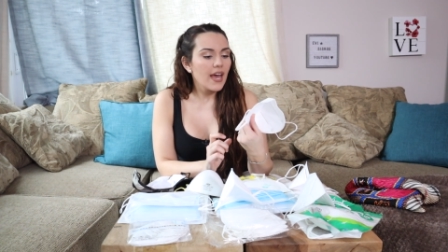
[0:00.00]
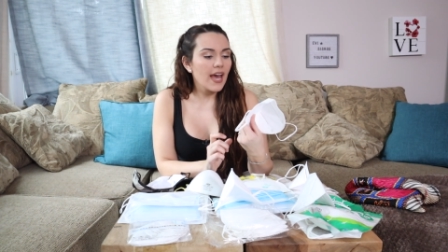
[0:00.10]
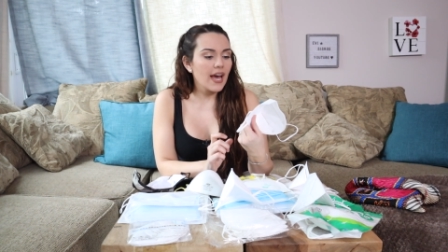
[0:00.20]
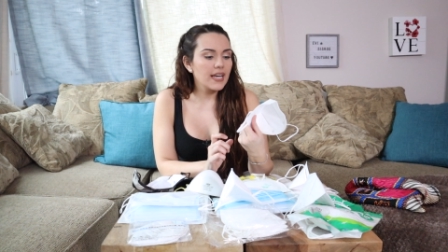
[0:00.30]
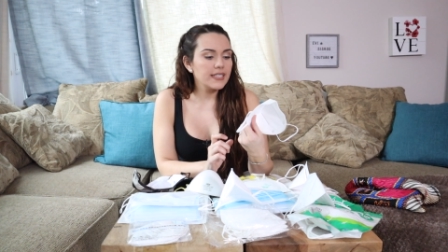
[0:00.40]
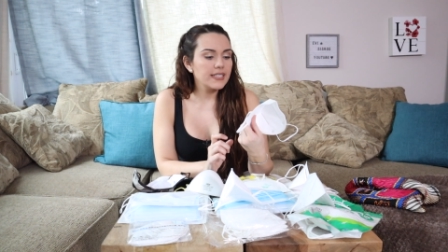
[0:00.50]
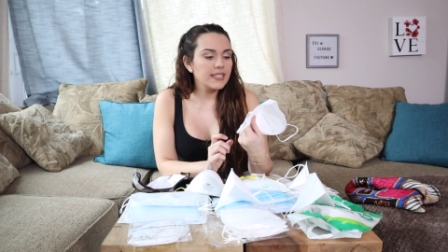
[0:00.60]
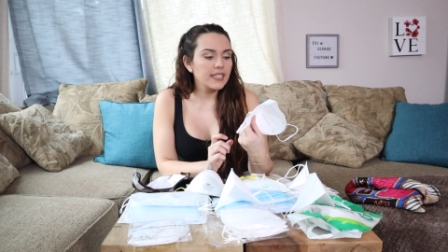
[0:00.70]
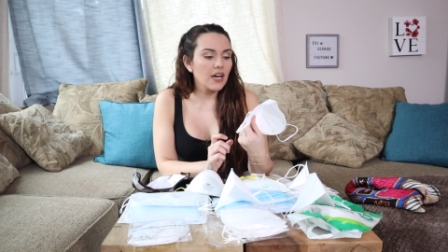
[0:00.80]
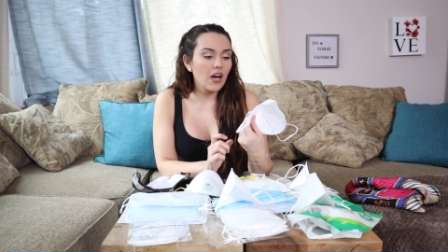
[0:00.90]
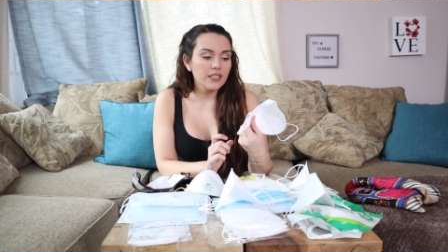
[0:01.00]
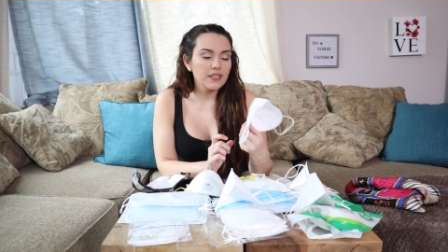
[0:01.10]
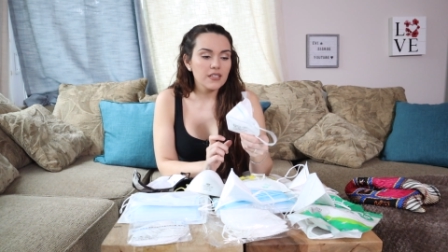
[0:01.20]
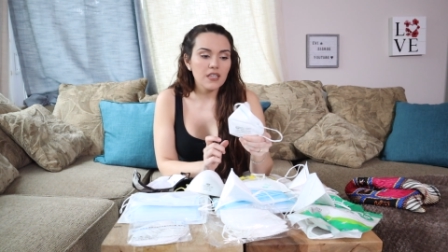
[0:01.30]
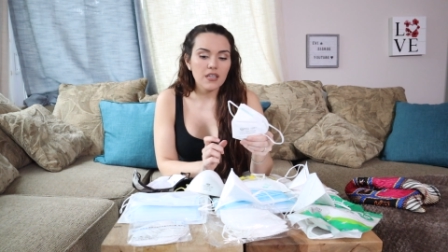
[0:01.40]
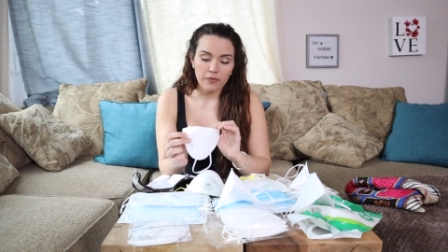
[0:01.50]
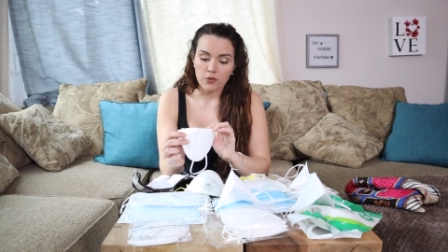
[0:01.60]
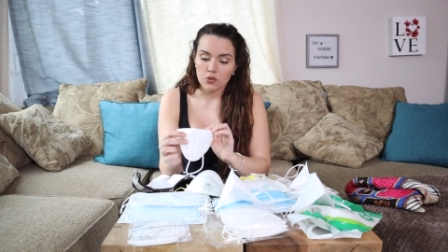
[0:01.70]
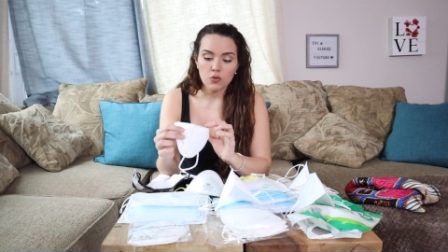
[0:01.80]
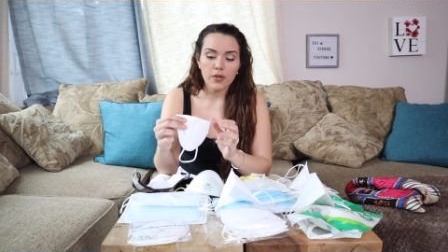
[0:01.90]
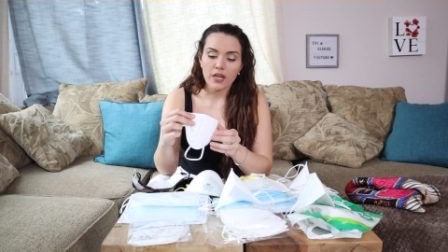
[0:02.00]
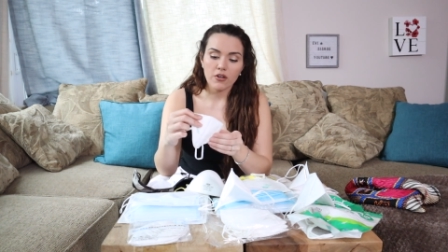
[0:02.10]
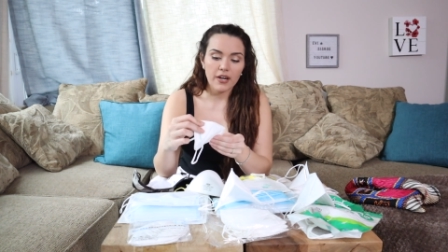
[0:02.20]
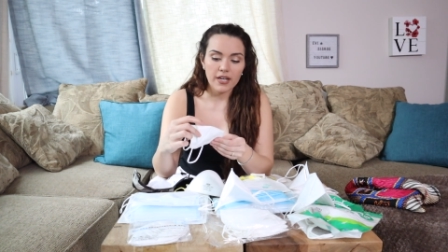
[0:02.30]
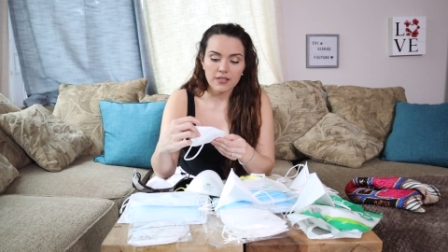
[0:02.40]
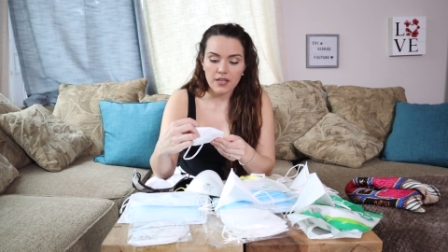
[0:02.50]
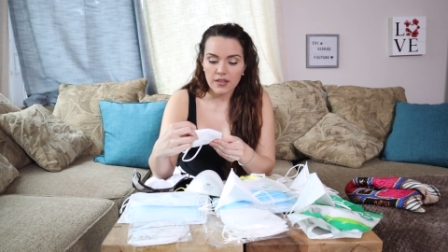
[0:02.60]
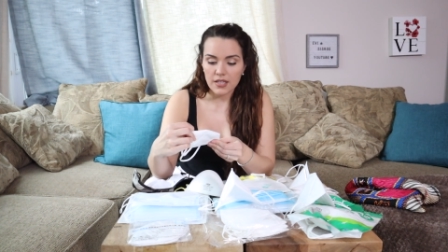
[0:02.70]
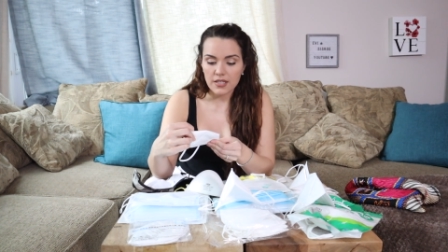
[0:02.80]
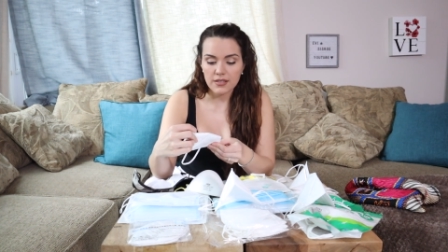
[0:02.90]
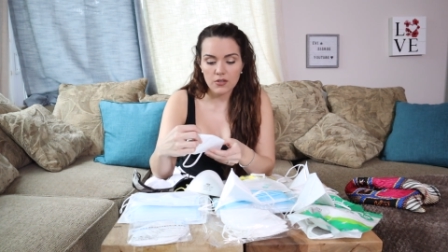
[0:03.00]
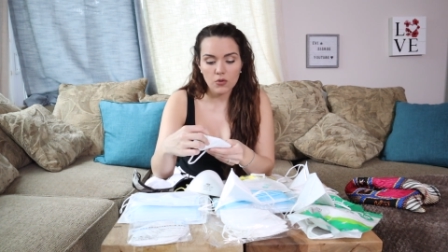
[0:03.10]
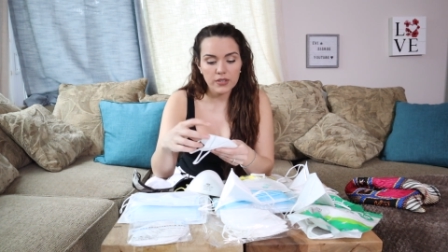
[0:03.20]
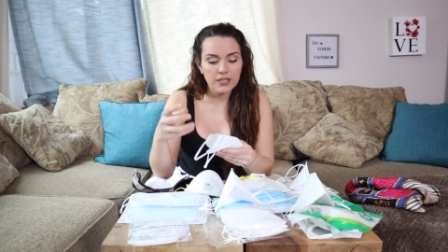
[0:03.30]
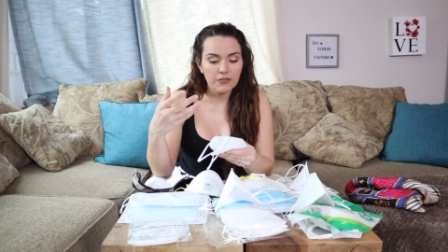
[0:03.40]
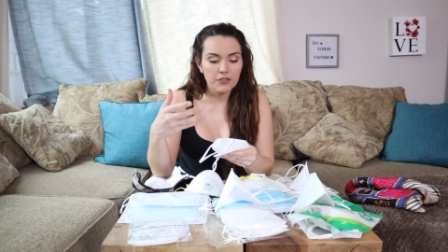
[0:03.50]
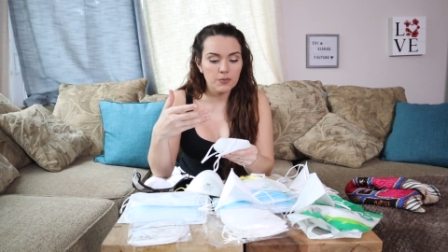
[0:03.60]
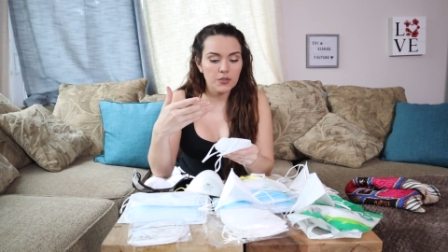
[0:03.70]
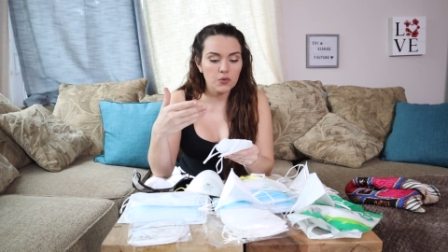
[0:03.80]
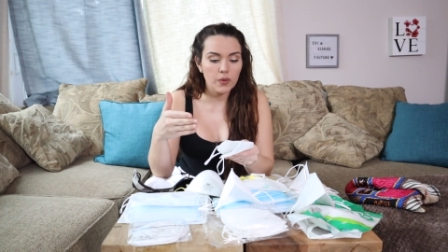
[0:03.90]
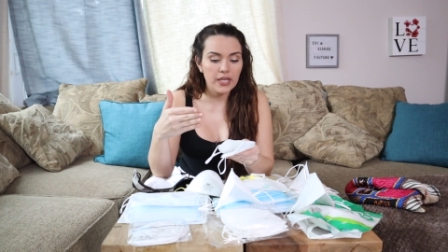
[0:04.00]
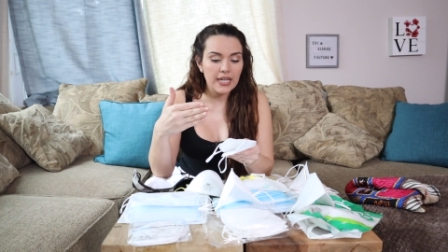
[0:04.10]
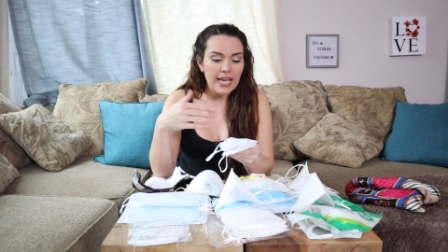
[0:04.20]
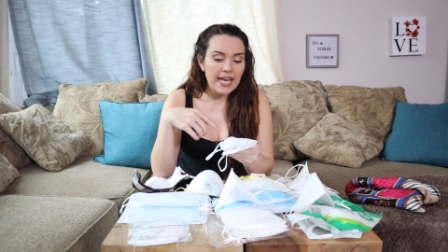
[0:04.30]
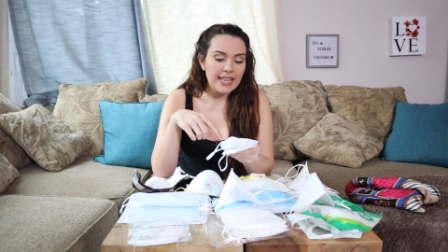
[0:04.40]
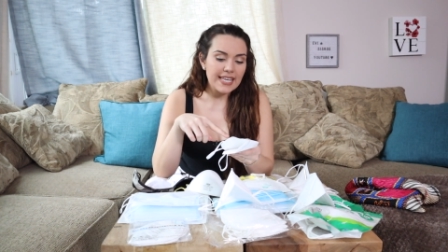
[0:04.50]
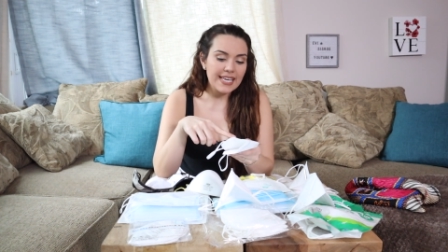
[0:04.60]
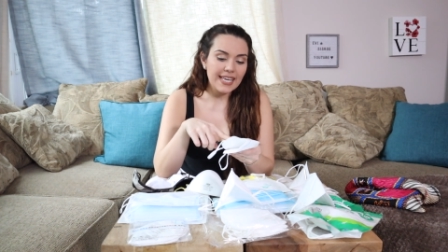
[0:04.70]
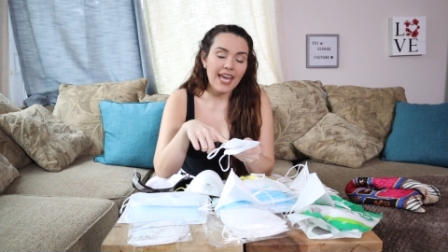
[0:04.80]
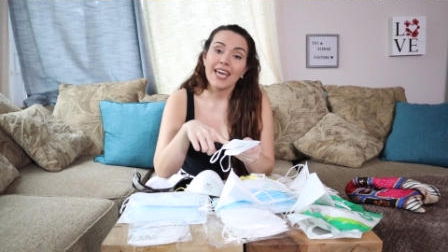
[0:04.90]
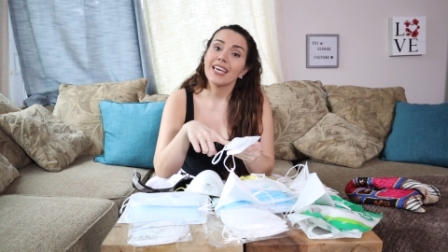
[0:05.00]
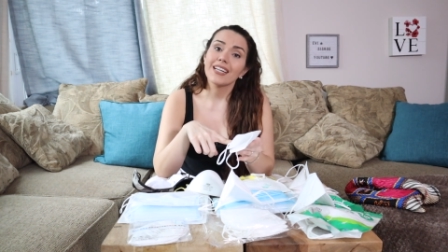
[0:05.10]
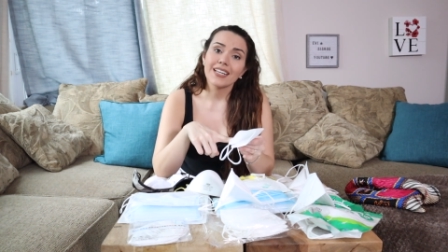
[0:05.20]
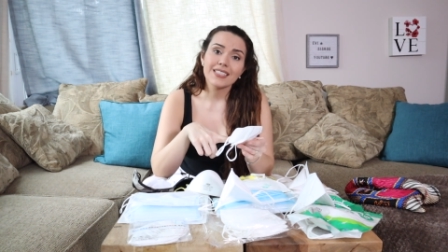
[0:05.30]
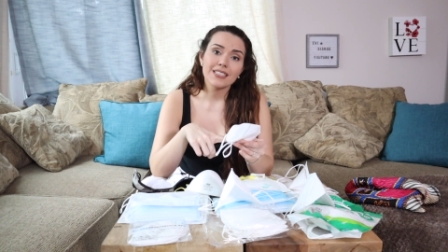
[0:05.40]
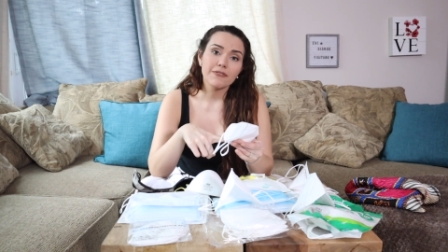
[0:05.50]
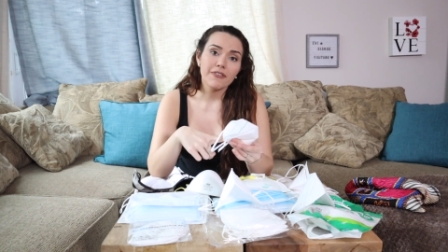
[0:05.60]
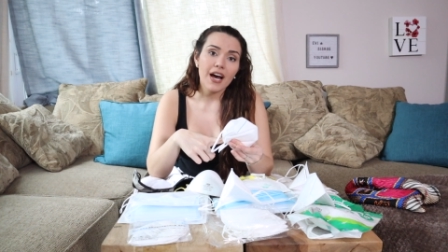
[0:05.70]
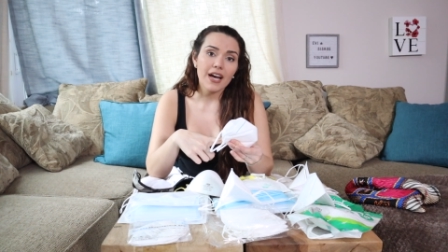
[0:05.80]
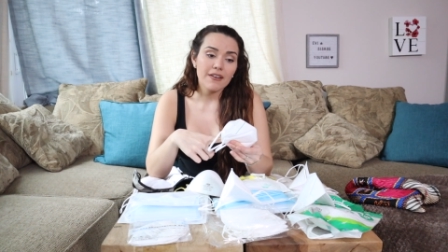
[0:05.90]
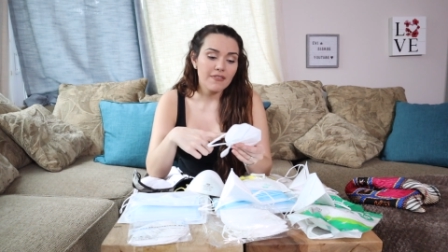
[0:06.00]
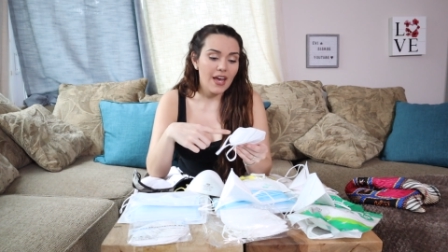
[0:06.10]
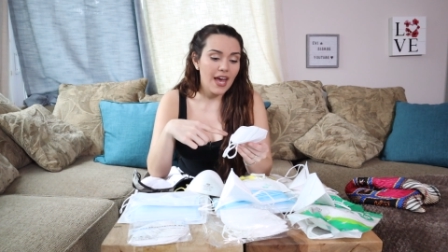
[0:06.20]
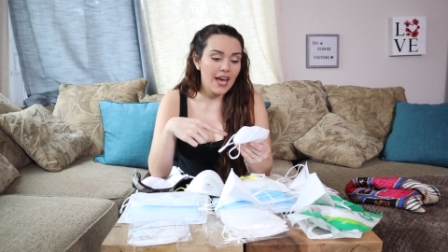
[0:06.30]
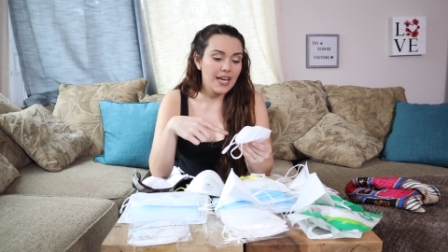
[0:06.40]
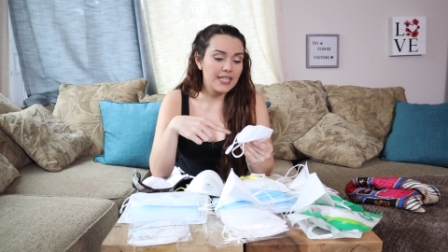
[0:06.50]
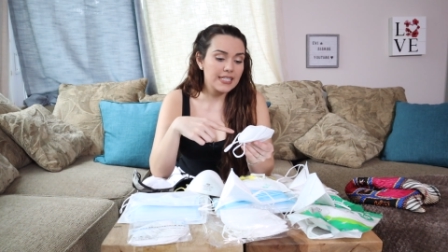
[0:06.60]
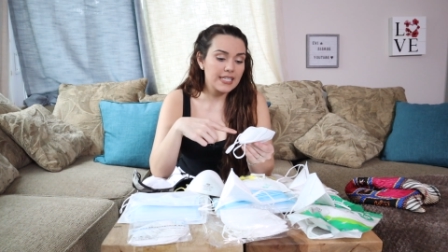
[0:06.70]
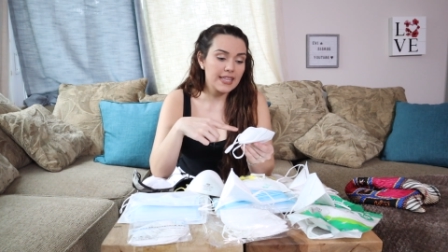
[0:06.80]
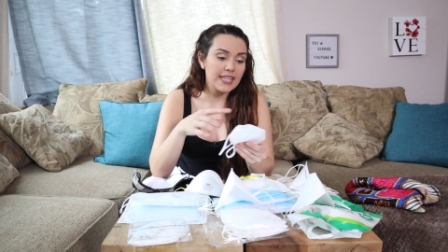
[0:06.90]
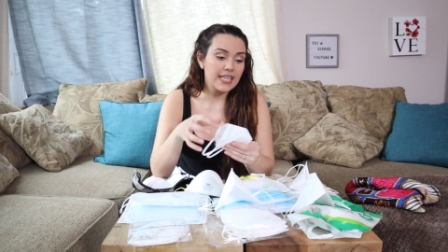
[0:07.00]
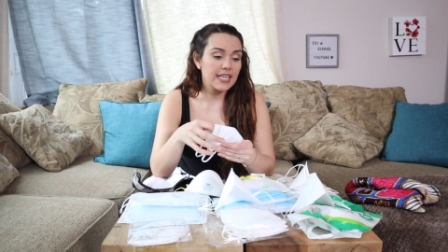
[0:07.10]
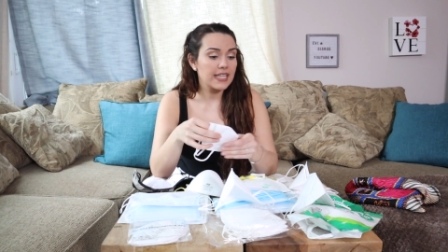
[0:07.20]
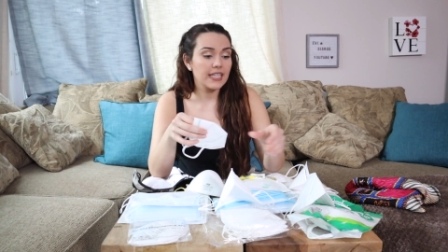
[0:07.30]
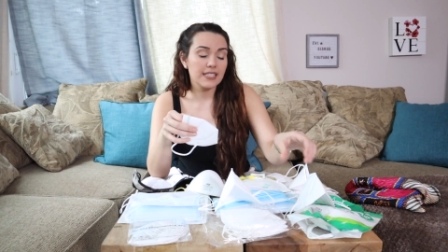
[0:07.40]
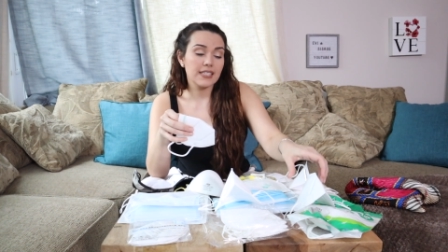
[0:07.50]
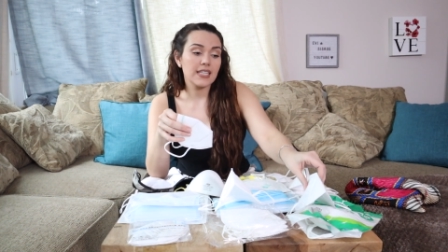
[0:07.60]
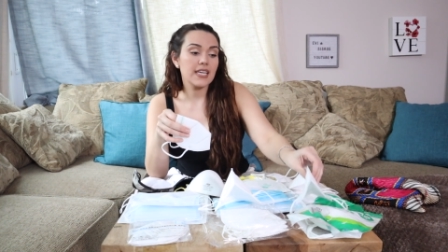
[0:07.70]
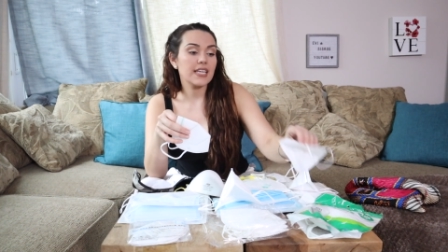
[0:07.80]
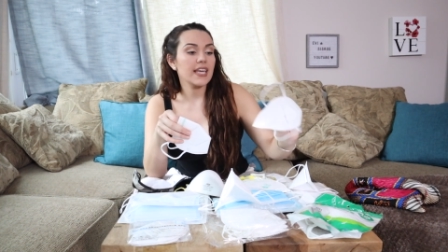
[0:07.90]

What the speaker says: and honestly, if you do get your hands on these, the only difference between the KN95 and the, let's say,